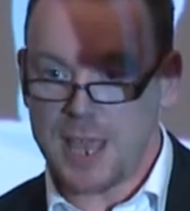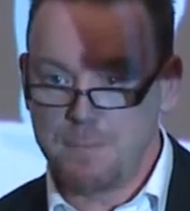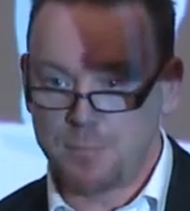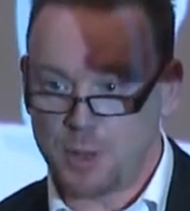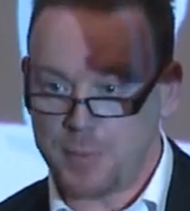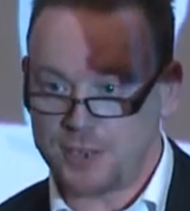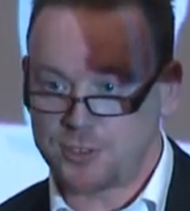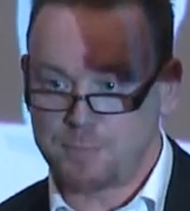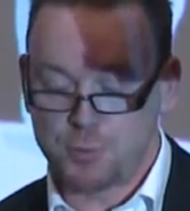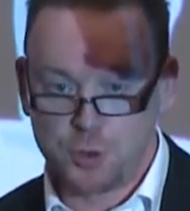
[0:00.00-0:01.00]

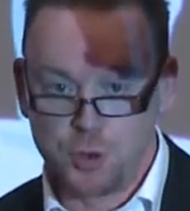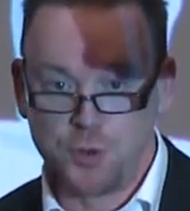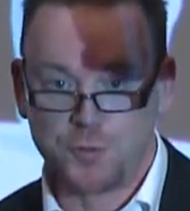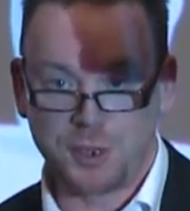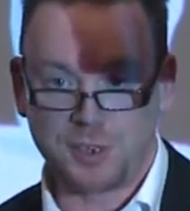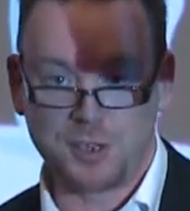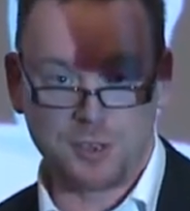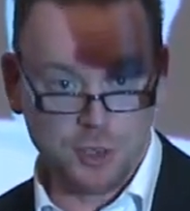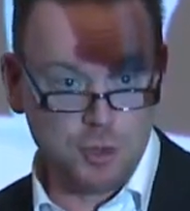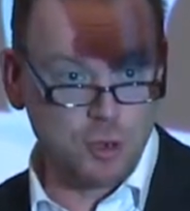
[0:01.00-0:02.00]
implement
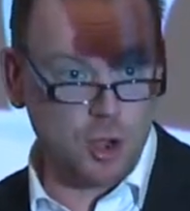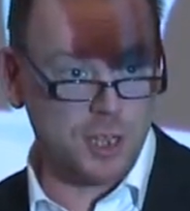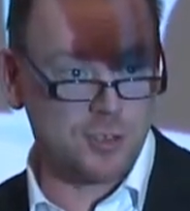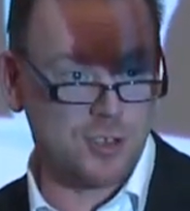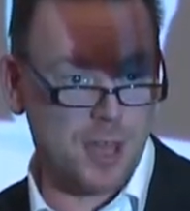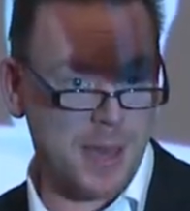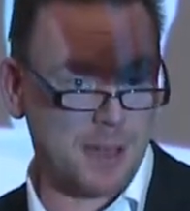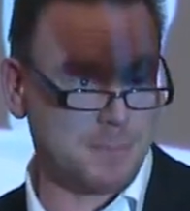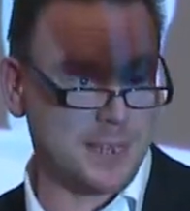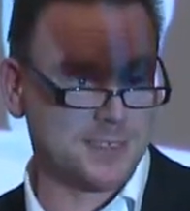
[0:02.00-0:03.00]
proven new knowledge
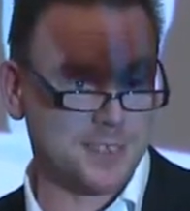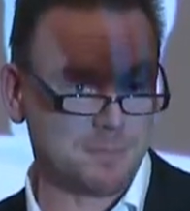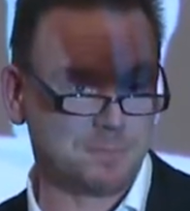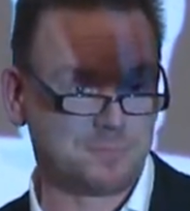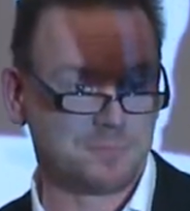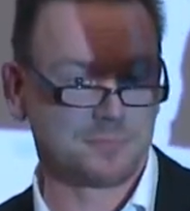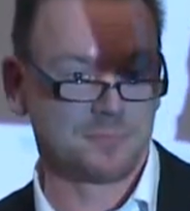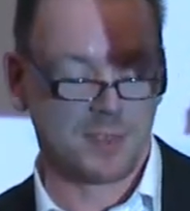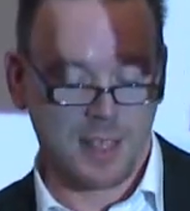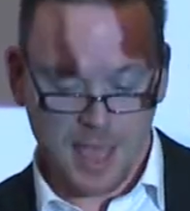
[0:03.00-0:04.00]
about medicine.
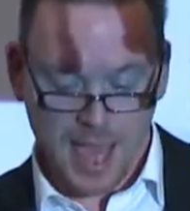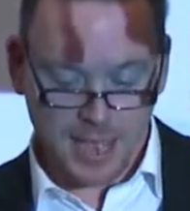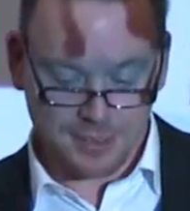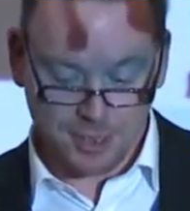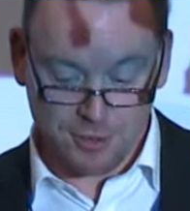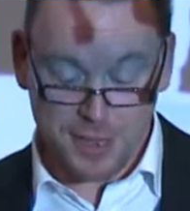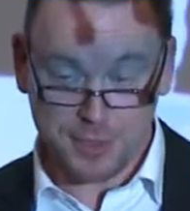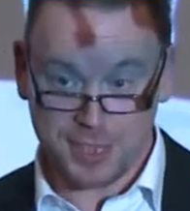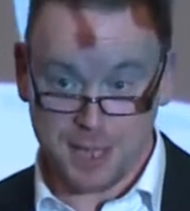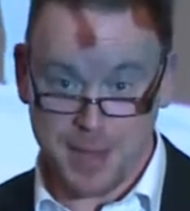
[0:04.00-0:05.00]
And the great
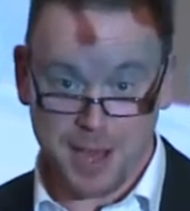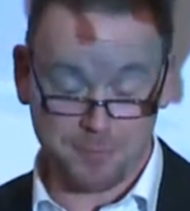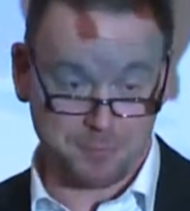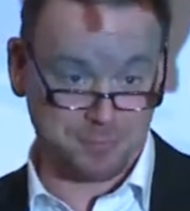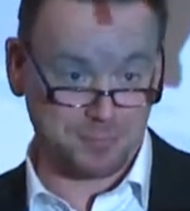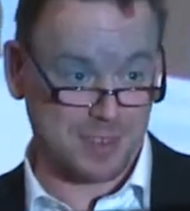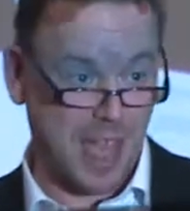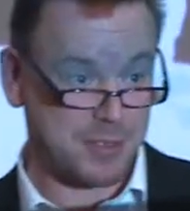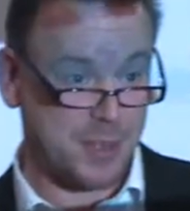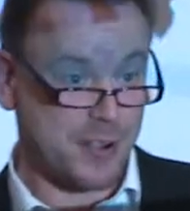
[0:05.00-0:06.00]
thing about
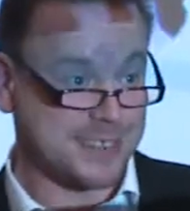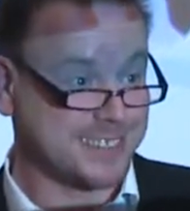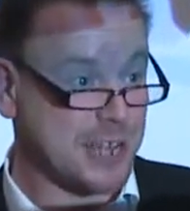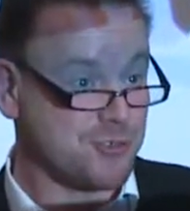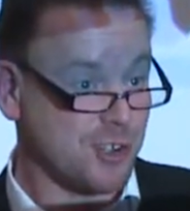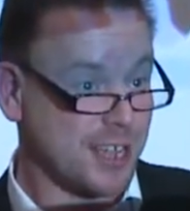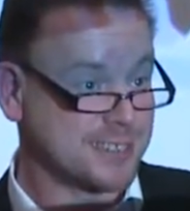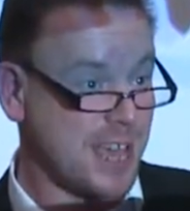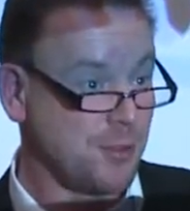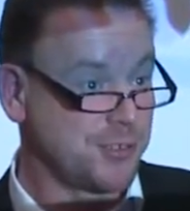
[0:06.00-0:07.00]
having a very
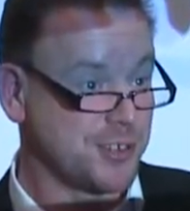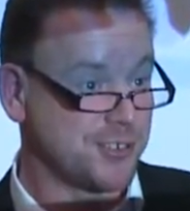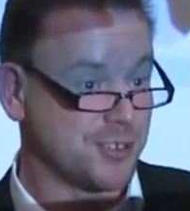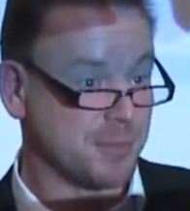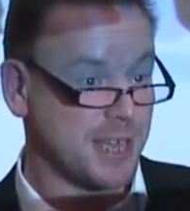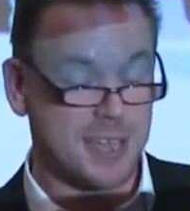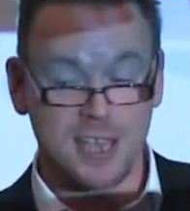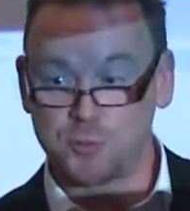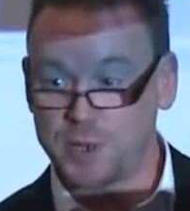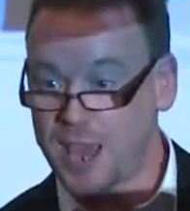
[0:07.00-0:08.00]
centralized health system here
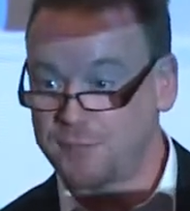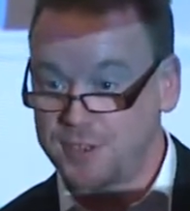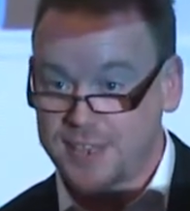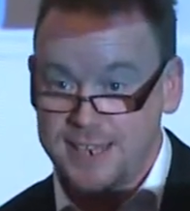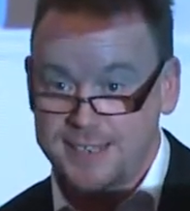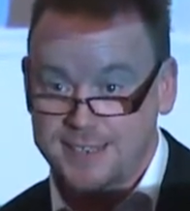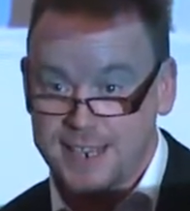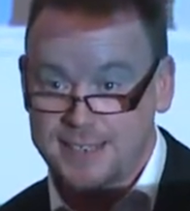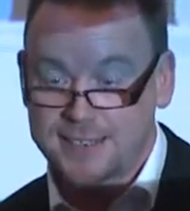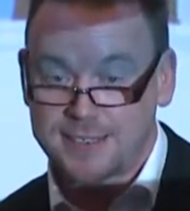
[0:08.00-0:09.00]
is we have the data
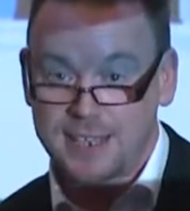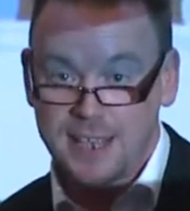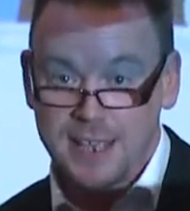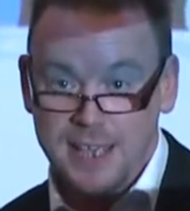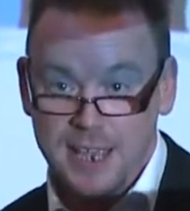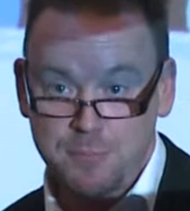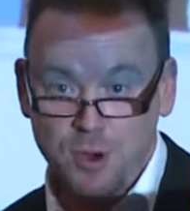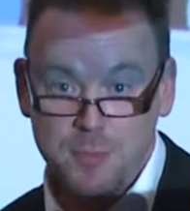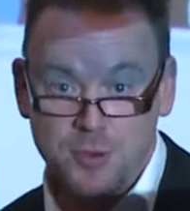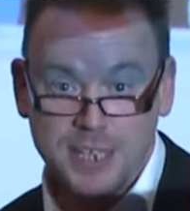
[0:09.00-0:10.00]
sets in
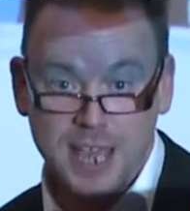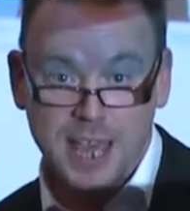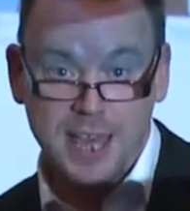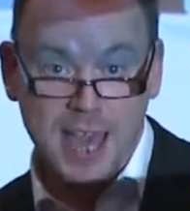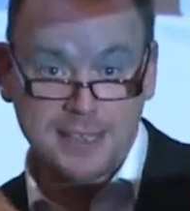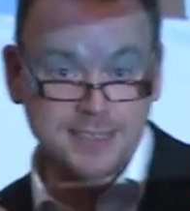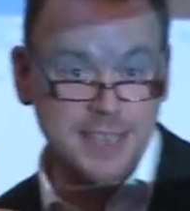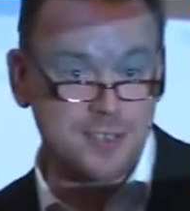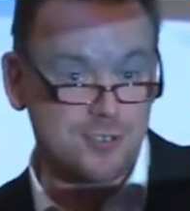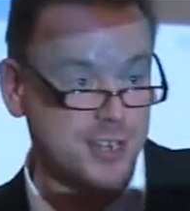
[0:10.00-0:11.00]
primary care and
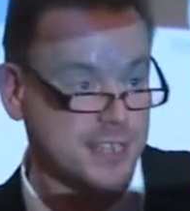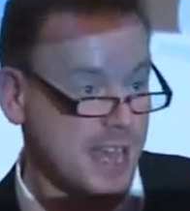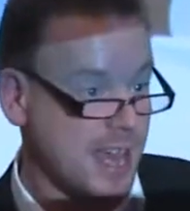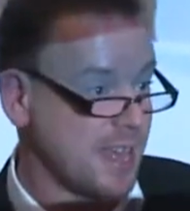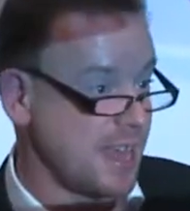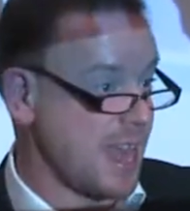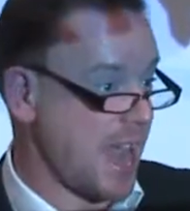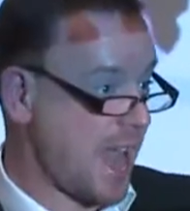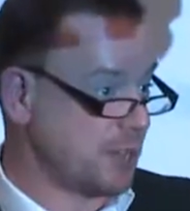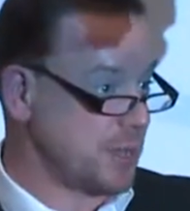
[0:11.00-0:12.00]
secondary care,
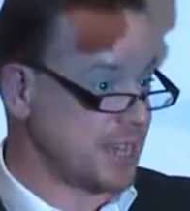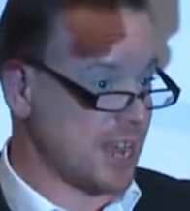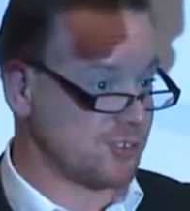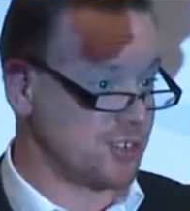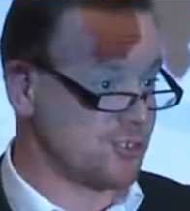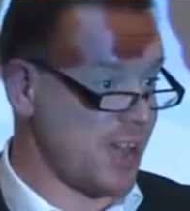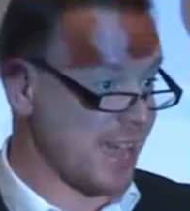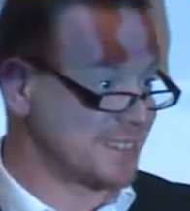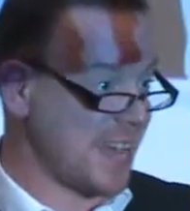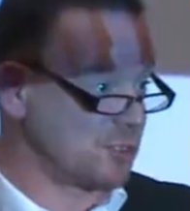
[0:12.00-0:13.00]
and we can actually
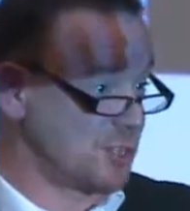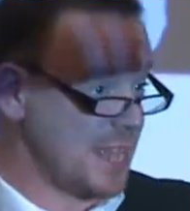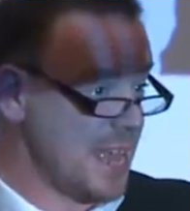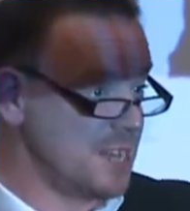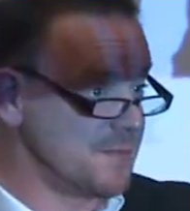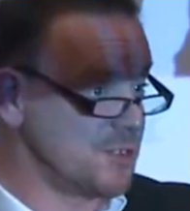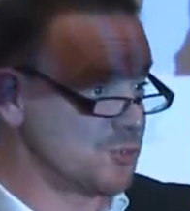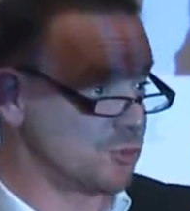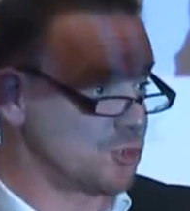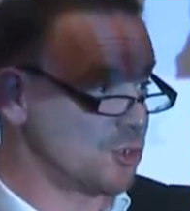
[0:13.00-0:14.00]
track down to the
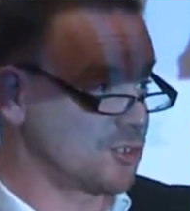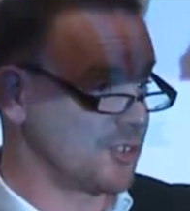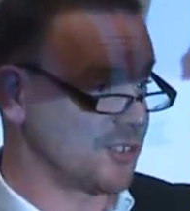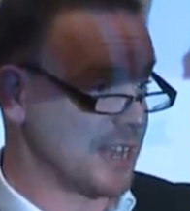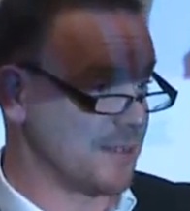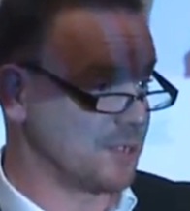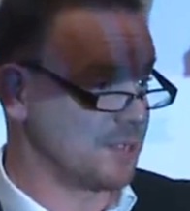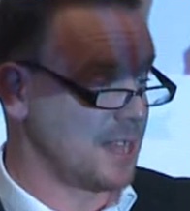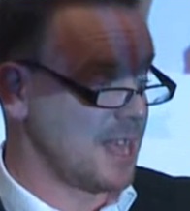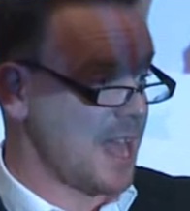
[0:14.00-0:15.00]
individual doctor's
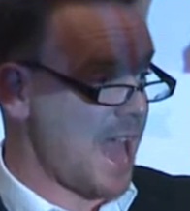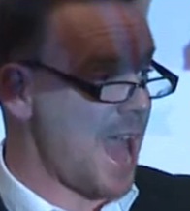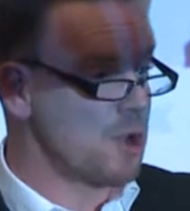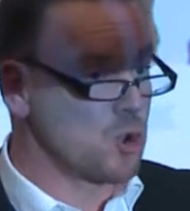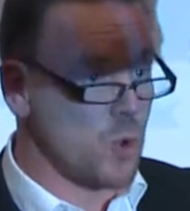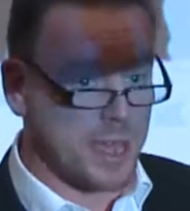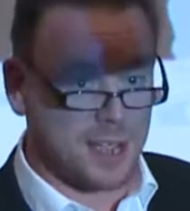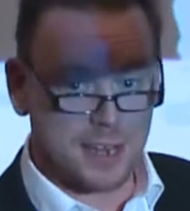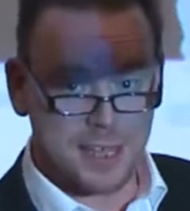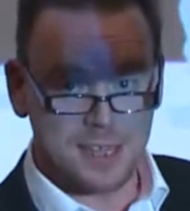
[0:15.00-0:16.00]
level how
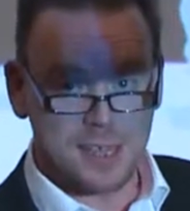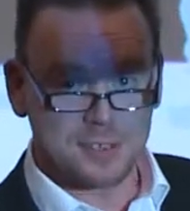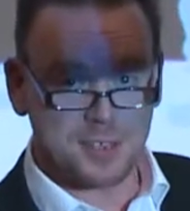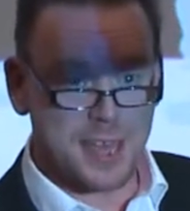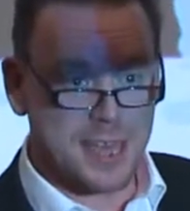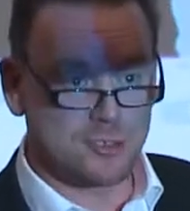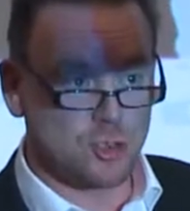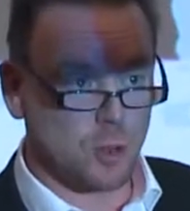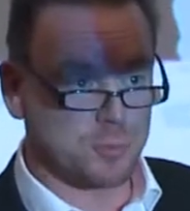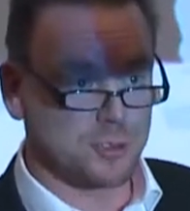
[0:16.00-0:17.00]
quickly do they
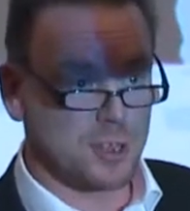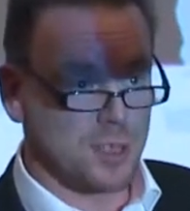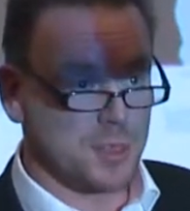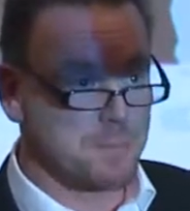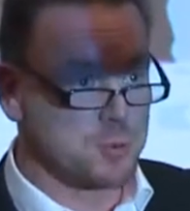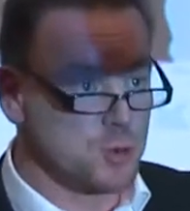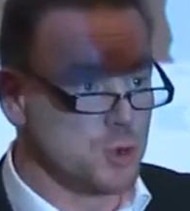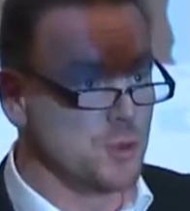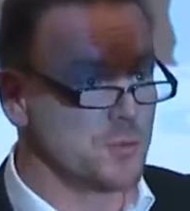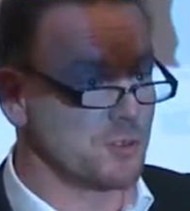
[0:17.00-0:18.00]
adopt the
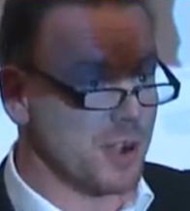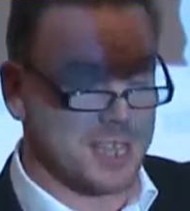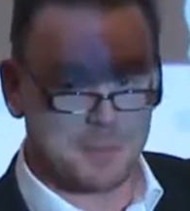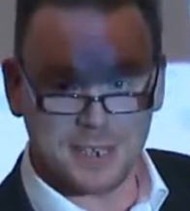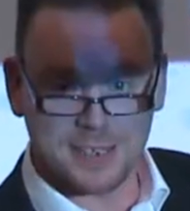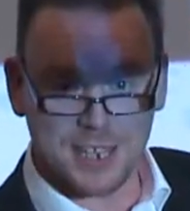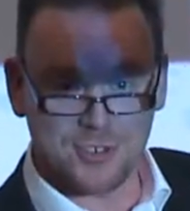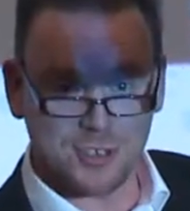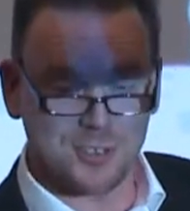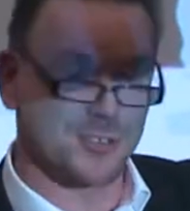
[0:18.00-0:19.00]
proven
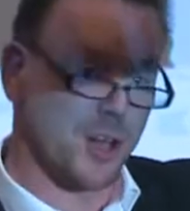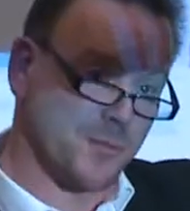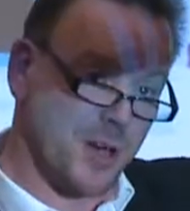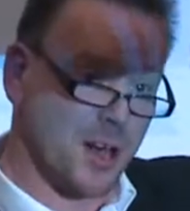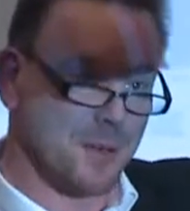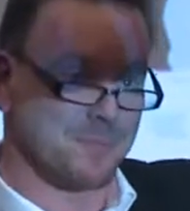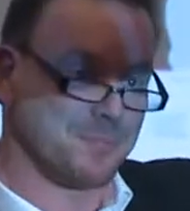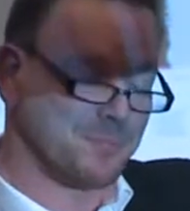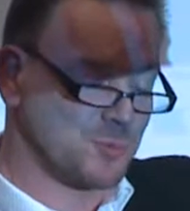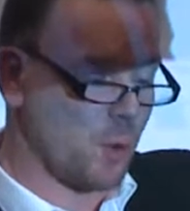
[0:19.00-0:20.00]
recommendations of our
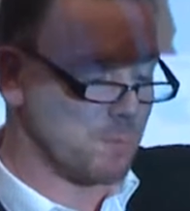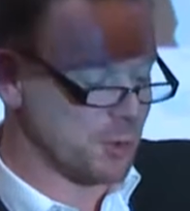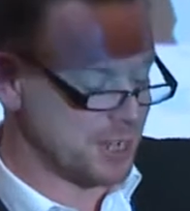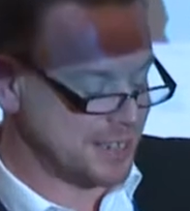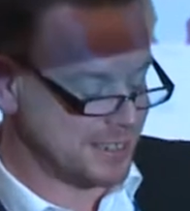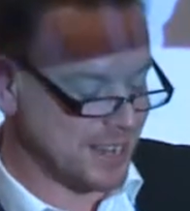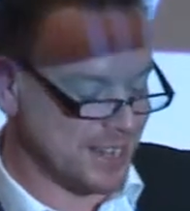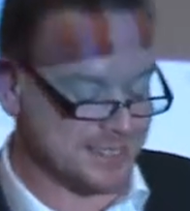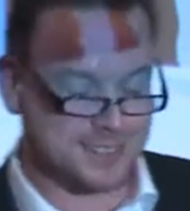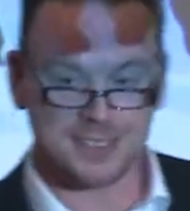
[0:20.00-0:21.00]
top body
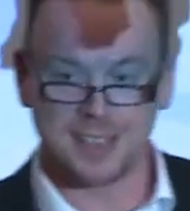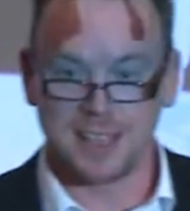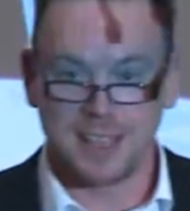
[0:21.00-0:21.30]
NICE?